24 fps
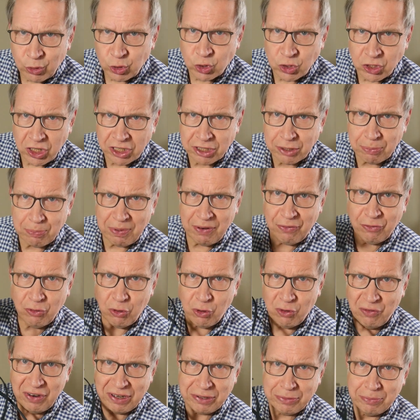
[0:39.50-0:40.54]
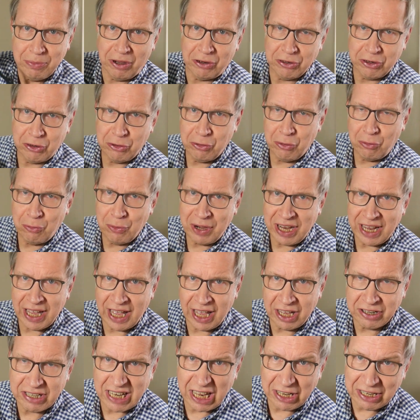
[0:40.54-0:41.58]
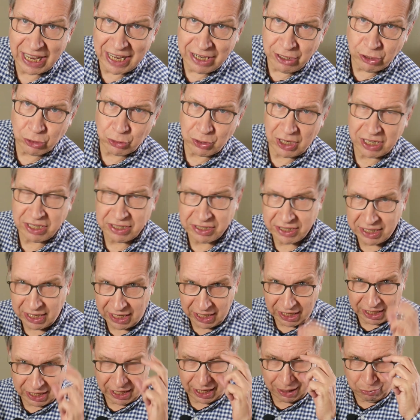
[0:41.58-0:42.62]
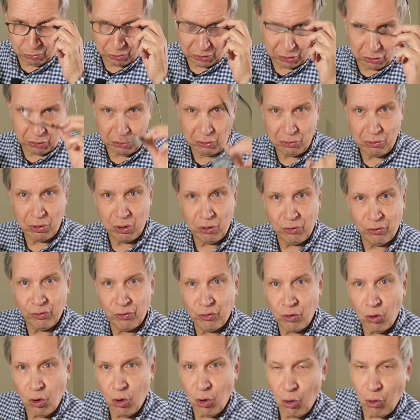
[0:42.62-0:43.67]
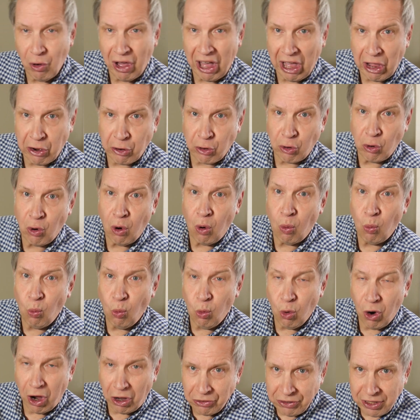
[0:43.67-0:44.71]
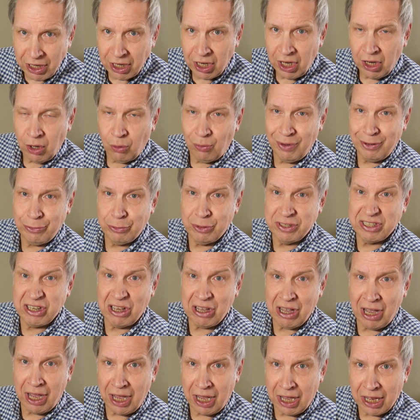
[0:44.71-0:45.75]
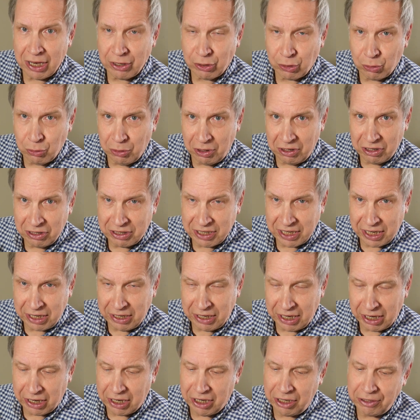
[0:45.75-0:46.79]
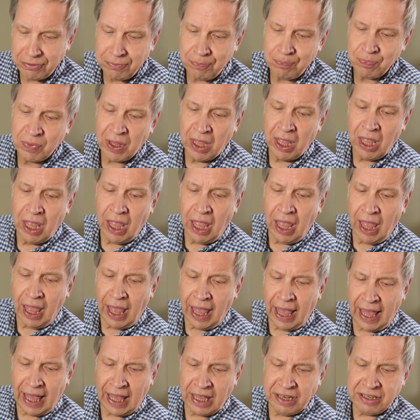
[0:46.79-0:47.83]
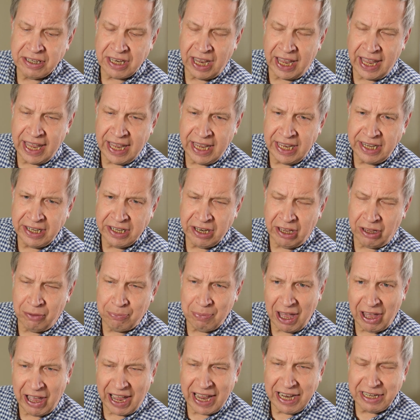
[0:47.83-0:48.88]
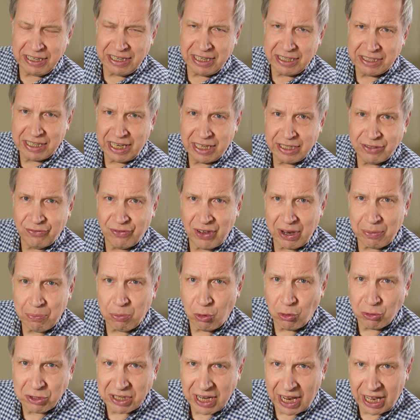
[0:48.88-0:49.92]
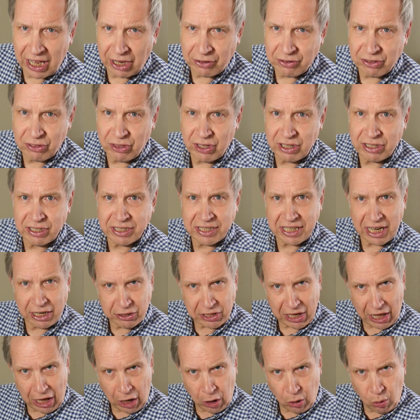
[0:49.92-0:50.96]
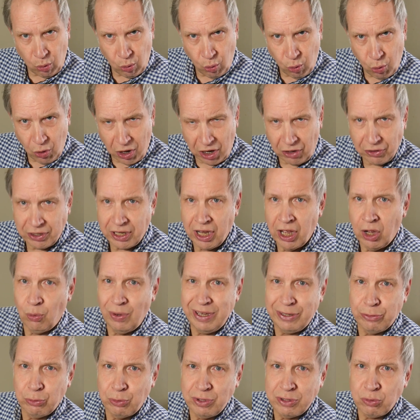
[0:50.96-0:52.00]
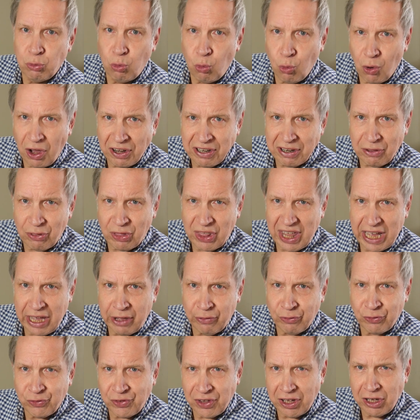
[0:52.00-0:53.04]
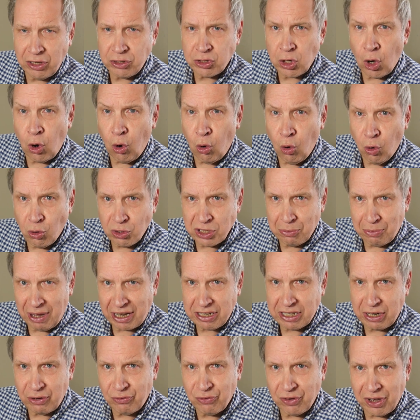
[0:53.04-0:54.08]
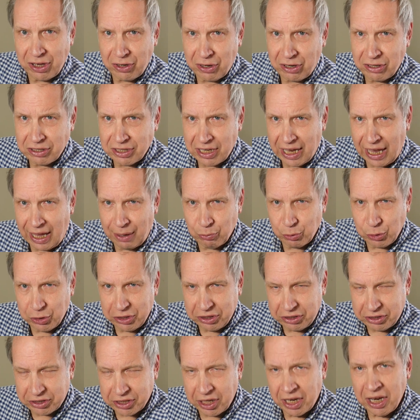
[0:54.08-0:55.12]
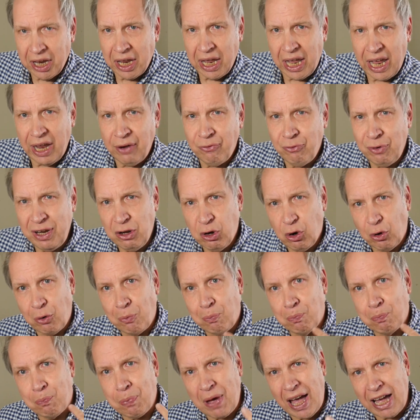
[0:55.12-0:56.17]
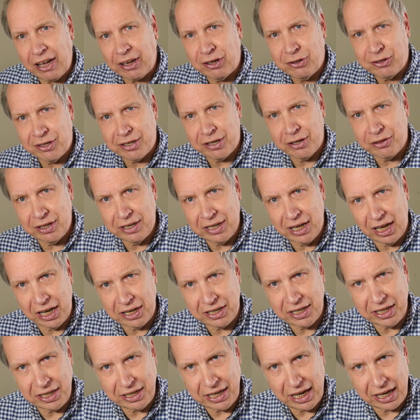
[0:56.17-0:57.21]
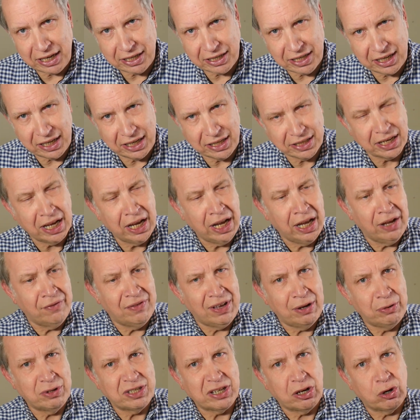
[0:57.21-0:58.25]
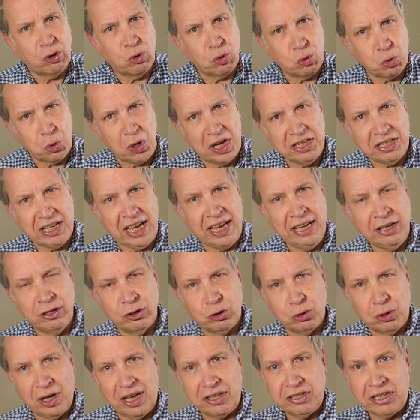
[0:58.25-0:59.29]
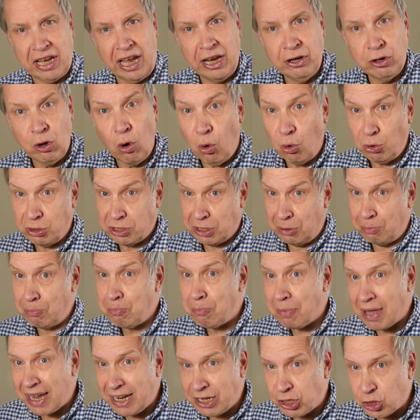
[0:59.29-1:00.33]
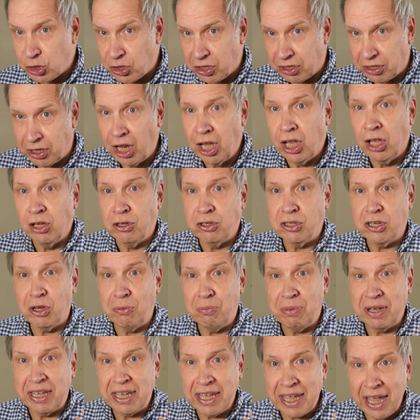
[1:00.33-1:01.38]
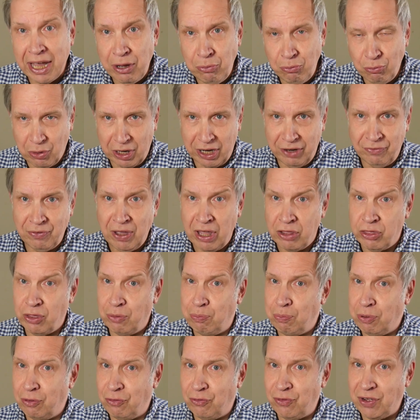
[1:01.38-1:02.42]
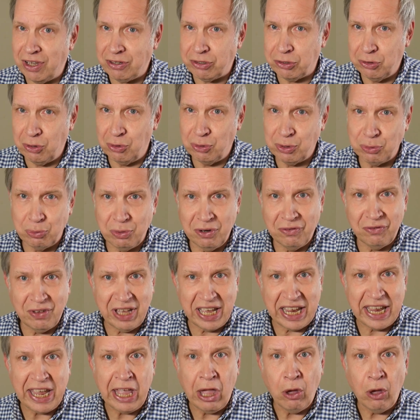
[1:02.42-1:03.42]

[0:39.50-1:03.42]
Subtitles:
Just before this model, we had an interesting camera called the 401, which was a high quality Nikon. And in about 86 they brought out the 601, which was one of their first automatic focus cameras. If we look back to the 1980s, there was a great interest in automation. To begin with, the professionals were very